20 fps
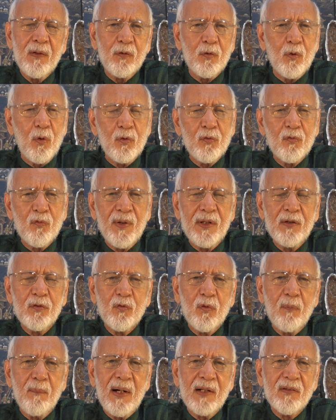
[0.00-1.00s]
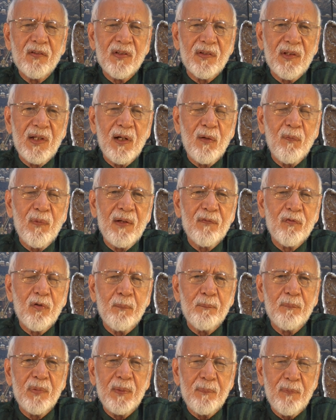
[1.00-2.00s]
Don't drink too much. Stay away
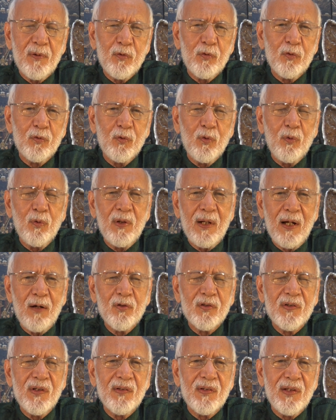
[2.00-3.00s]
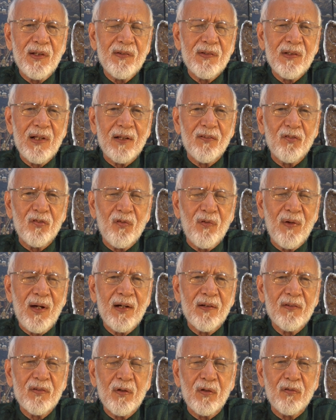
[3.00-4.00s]
from people who do lousy things like
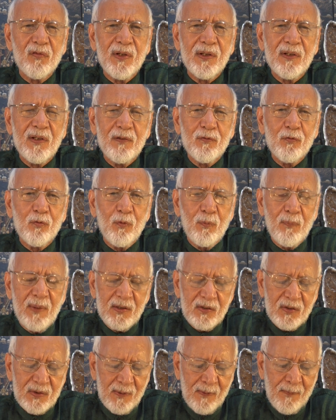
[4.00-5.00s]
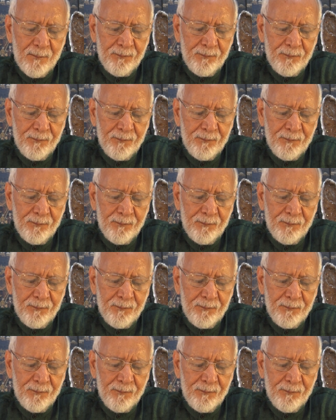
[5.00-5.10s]
drugs or drinking too much.